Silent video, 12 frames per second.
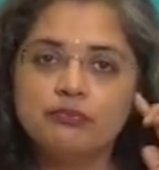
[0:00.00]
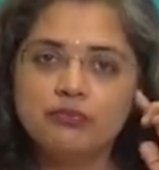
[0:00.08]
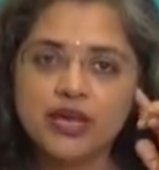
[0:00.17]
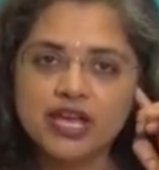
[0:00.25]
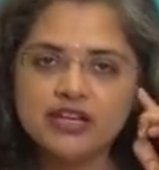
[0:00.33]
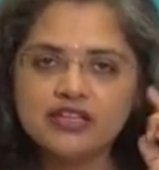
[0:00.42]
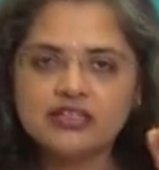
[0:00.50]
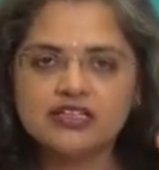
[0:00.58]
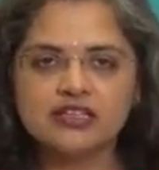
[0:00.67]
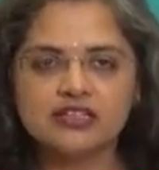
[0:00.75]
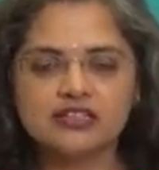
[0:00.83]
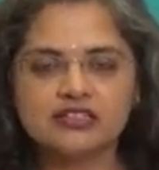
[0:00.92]
pain in
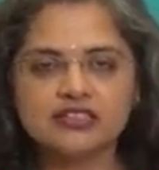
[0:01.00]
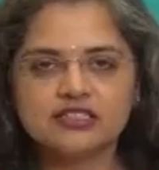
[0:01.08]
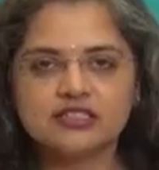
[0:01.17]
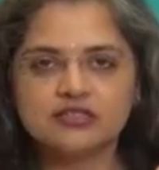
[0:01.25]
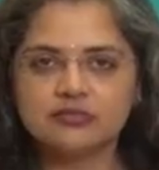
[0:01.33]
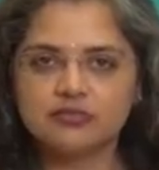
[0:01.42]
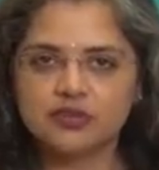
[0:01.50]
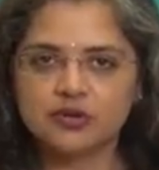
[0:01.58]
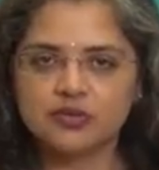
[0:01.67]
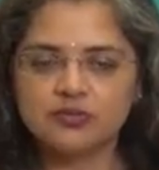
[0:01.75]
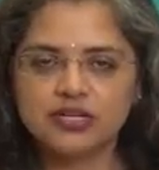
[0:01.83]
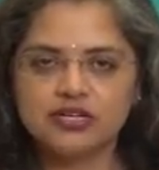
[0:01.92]
the ears,
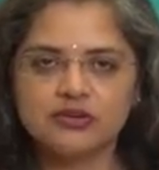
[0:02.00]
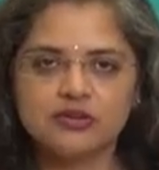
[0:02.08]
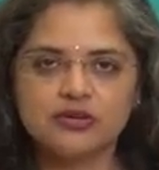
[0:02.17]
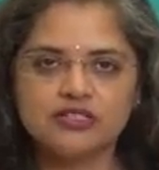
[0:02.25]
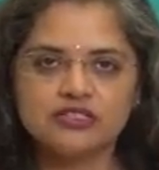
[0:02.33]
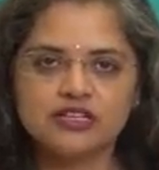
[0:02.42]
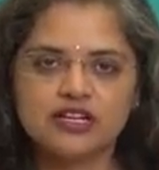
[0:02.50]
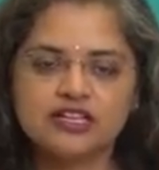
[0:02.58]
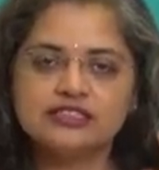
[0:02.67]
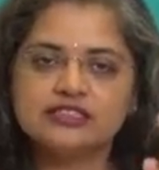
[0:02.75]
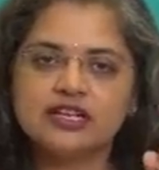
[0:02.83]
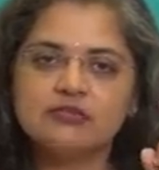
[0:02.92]
probably cold,
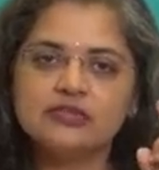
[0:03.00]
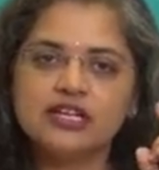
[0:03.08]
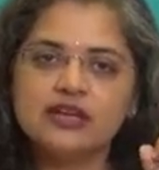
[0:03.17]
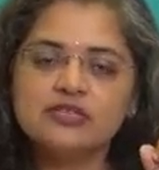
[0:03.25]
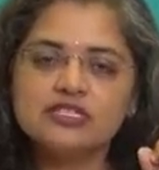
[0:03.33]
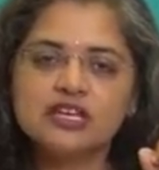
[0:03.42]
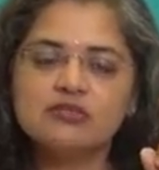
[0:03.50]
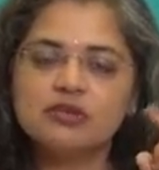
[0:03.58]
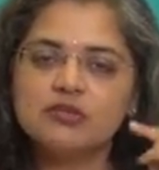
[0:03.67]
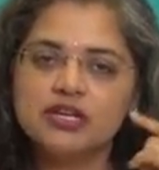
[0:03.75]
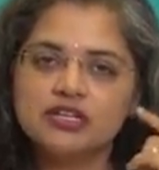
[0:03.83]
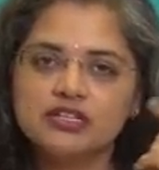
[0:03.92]
and sometimes there
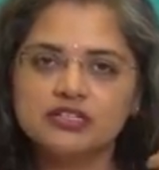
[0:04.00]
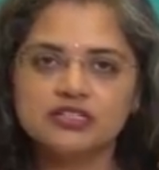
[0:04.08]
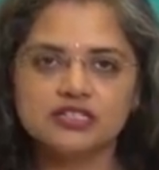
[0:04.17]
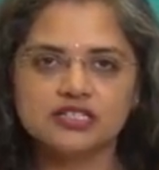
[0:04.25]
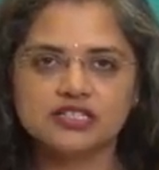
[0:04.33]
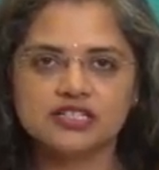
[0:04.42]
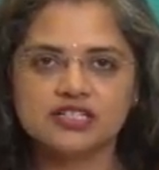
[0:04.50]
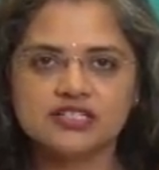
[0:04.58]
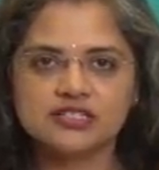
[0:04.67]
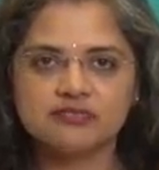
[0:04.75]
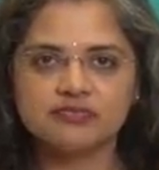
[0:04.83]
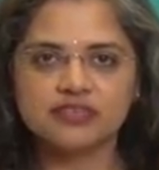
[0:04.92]
may be ear
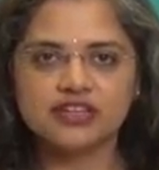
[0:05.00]
discharge.